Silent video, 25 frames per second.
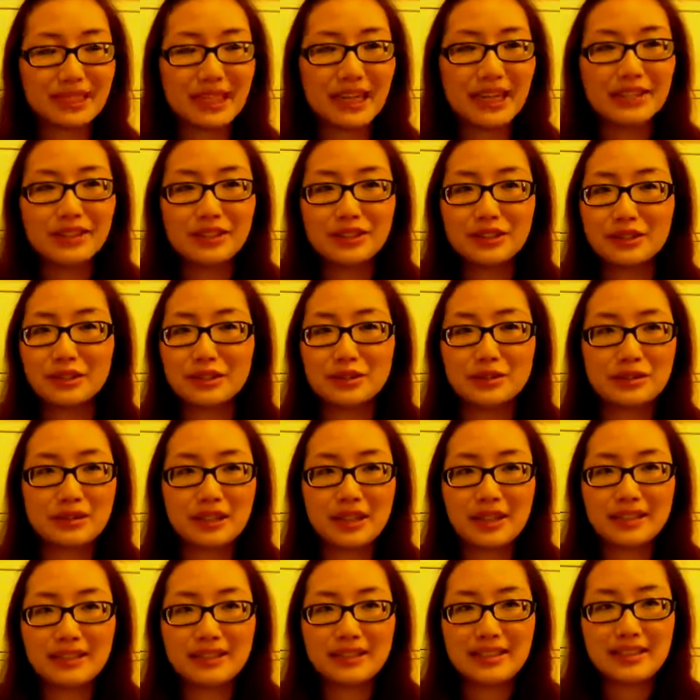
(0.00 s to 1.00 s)
I don't know.
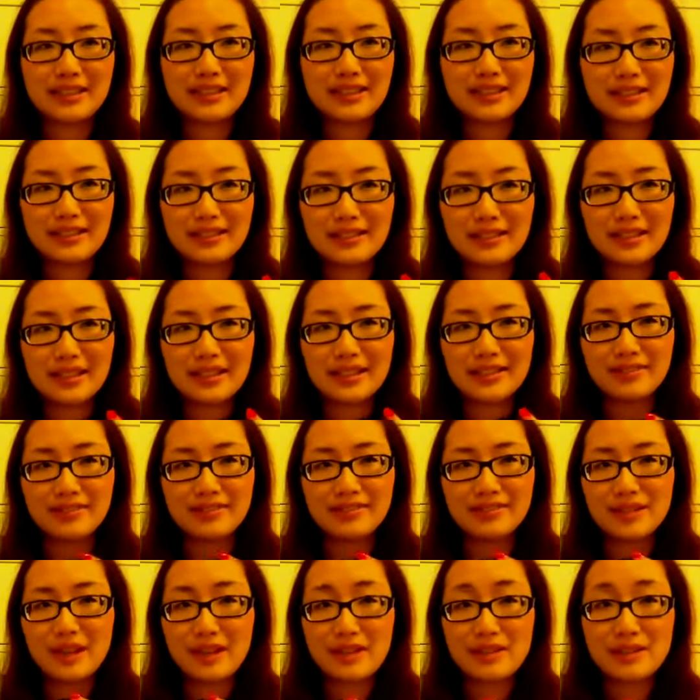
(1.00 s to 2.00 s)
I think I've
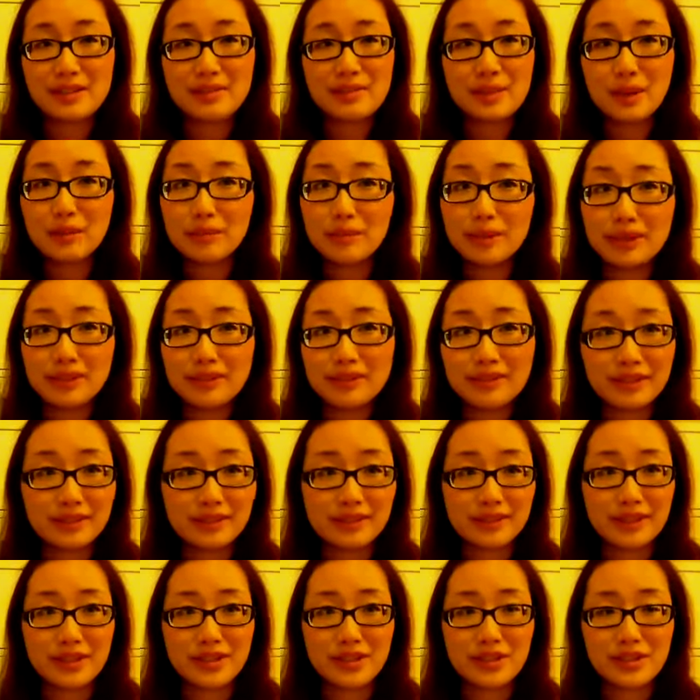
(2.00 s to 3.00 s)
smelled better
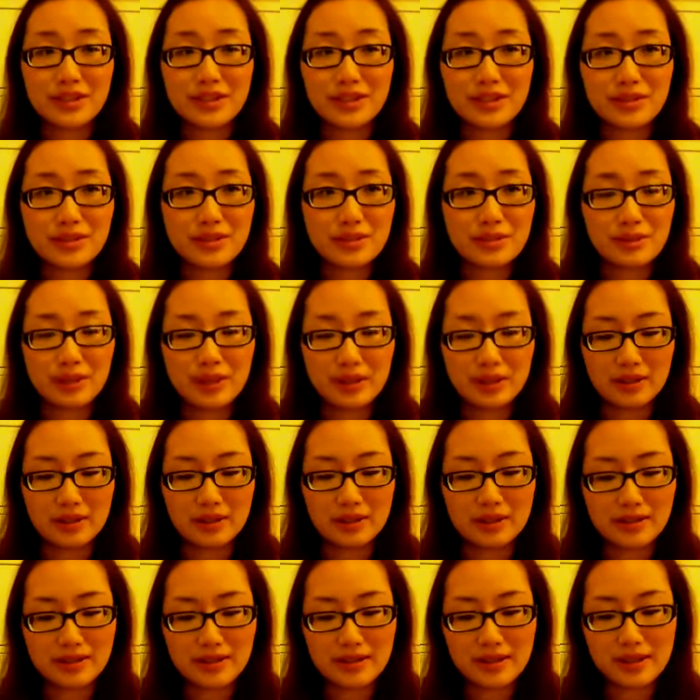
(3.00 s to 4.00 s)
foundations, to be
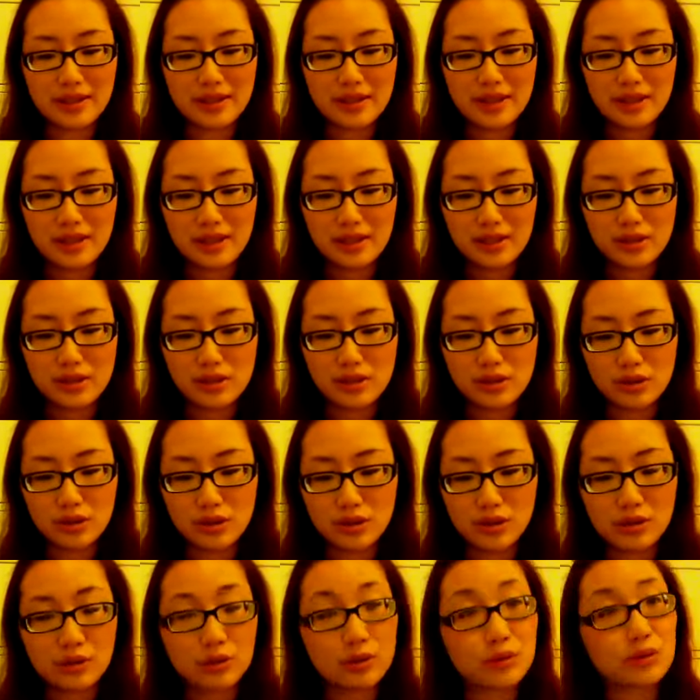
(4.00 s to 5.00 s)
honest.
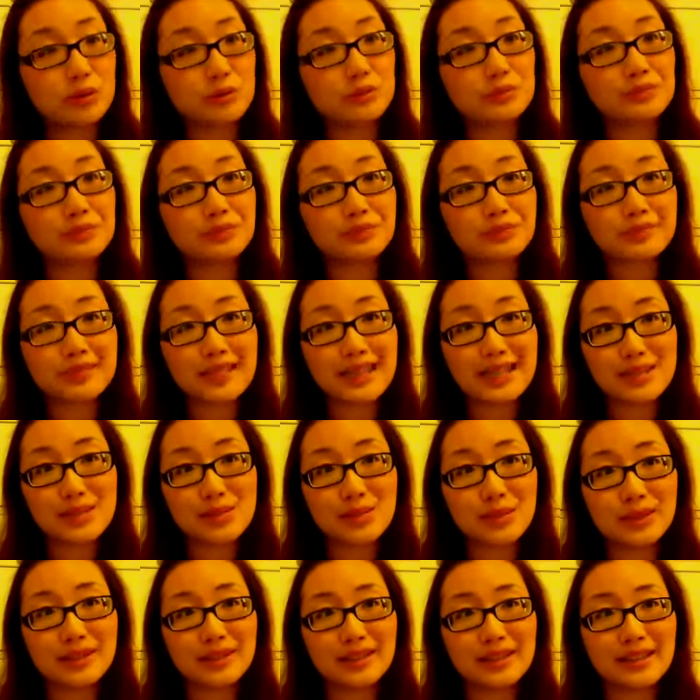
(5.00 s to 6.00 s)
So that's
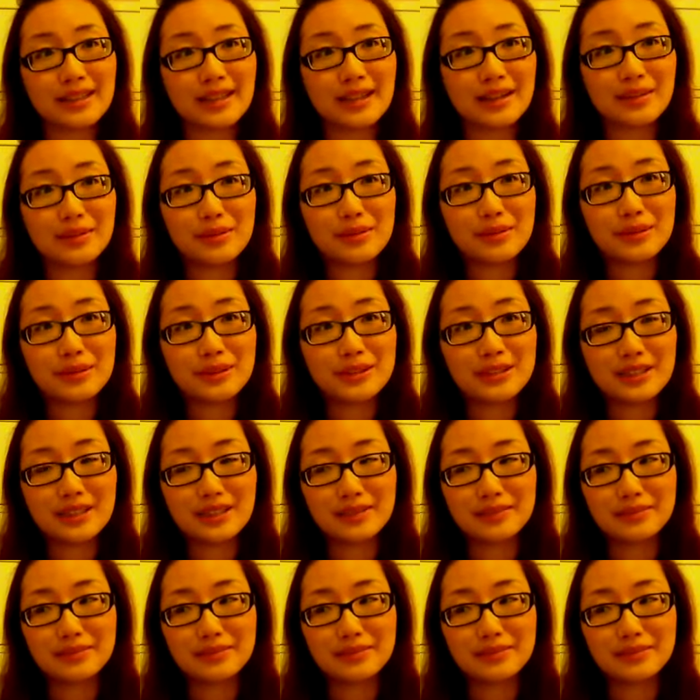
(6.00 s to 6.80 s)
one thing I would